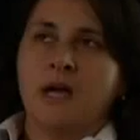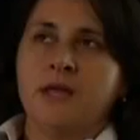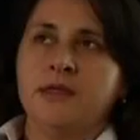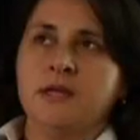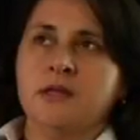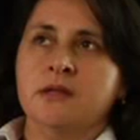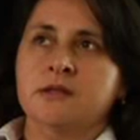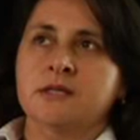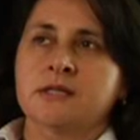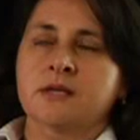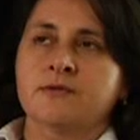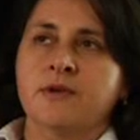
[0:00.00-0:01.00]
I think the
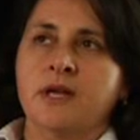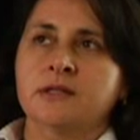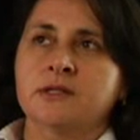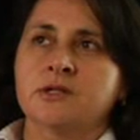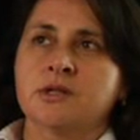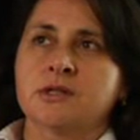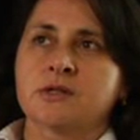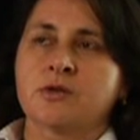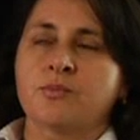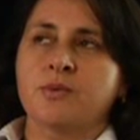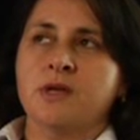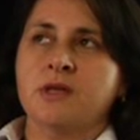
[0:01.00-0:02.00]
disadvantages
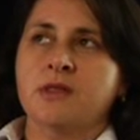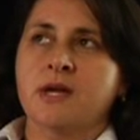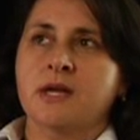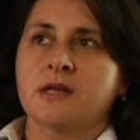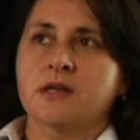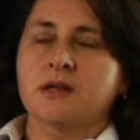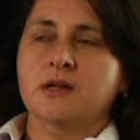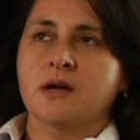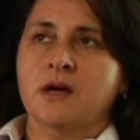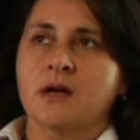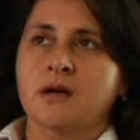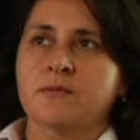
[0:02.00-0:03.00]
could be that
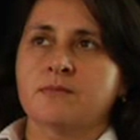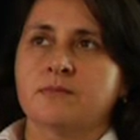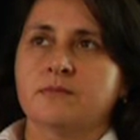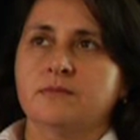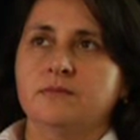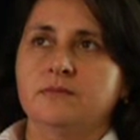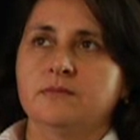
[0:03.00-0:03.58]
um,